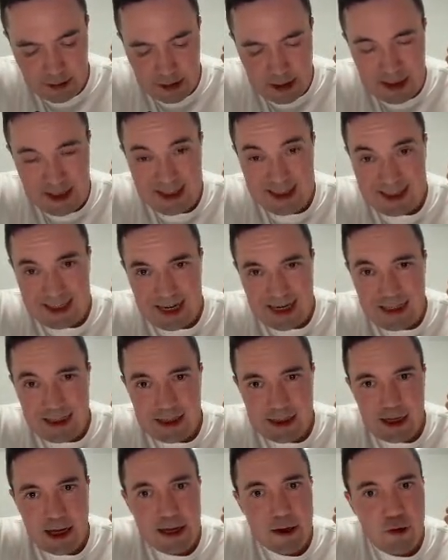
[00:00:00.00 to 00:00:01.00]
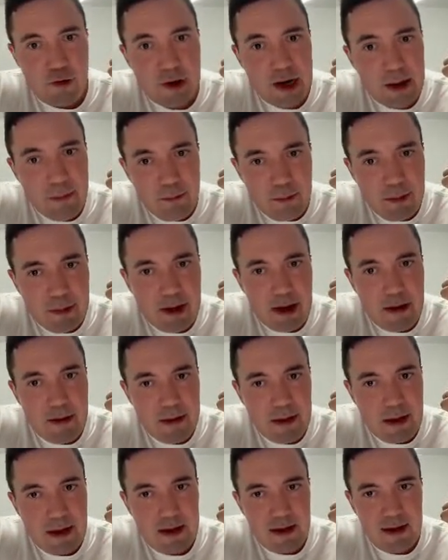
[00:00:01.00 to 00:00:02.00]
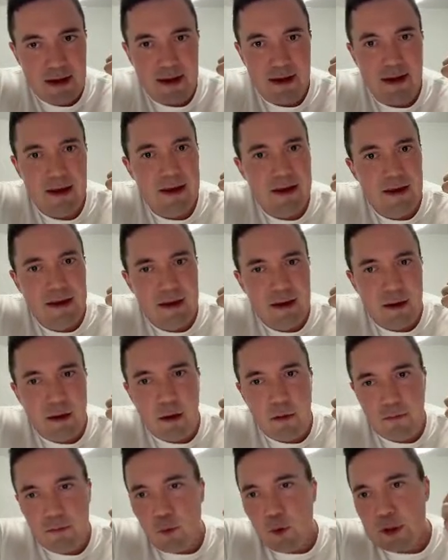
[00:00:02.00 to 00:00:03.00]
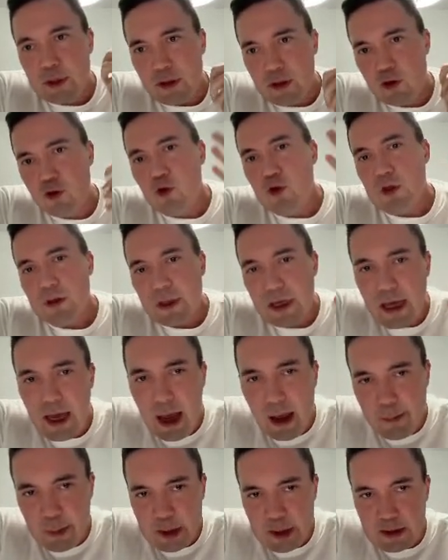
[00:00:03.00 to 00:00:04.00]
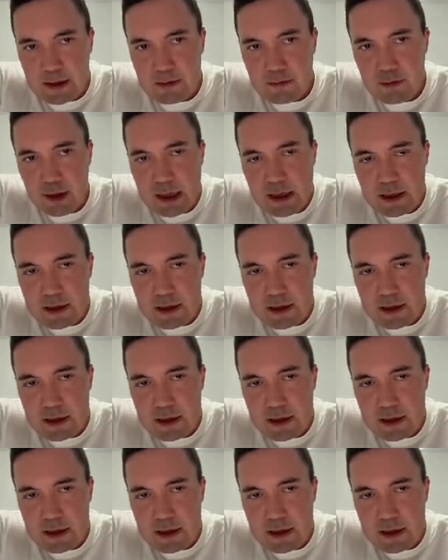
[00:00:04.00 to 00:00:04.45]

state diagram, I think, of what usually happens, right?